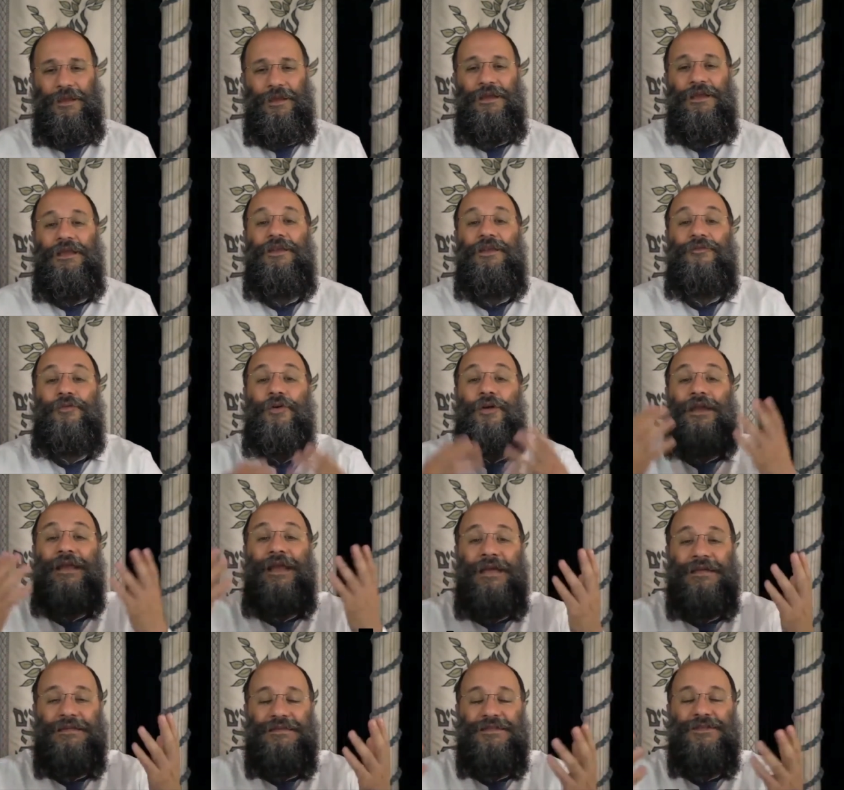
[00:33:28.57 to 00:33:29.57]
He
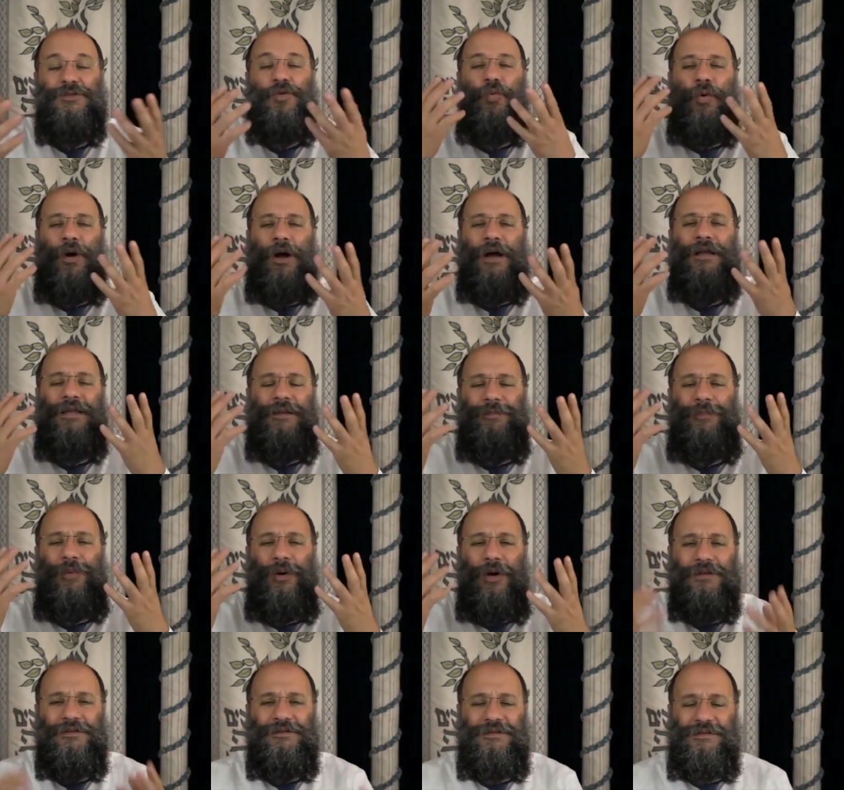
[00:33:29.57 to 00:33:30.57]
forgets why he
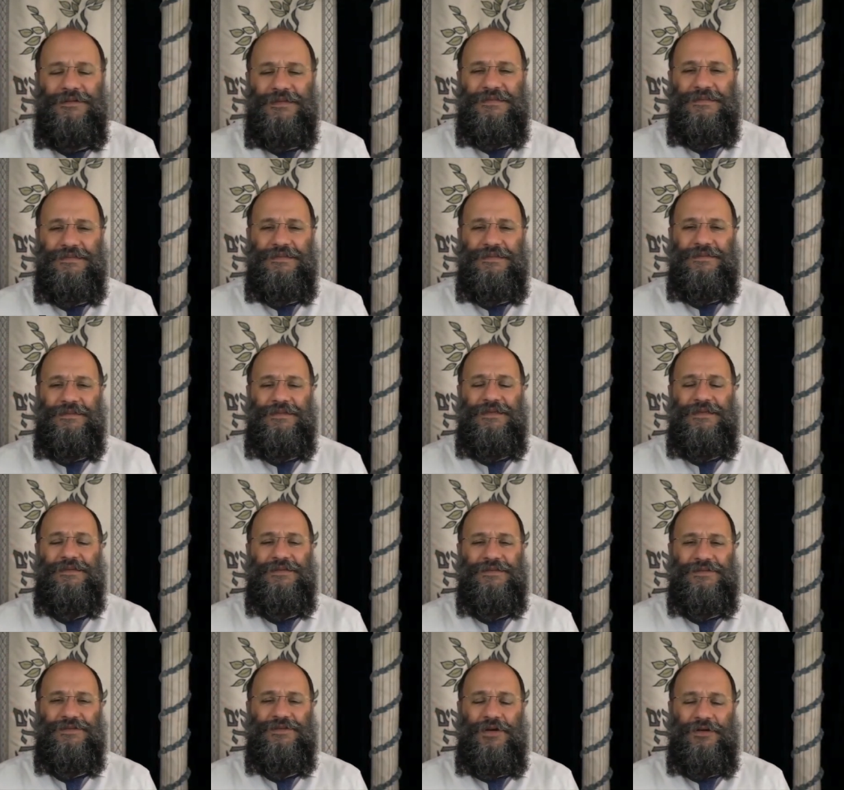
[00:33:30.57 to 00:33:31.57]
bought the CD
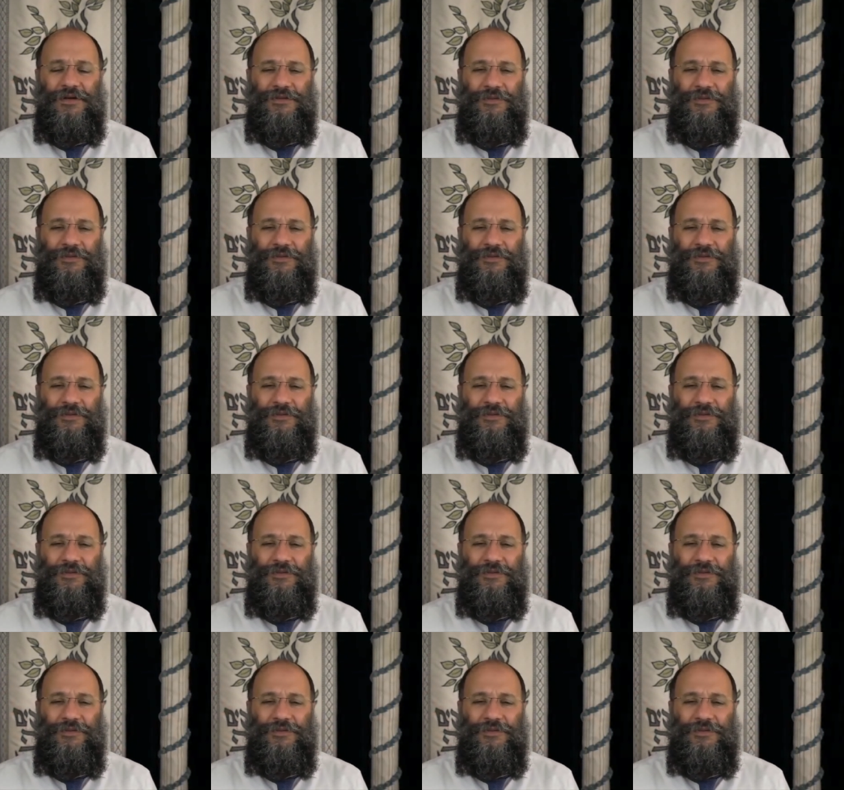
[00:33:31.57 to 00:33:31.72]
to start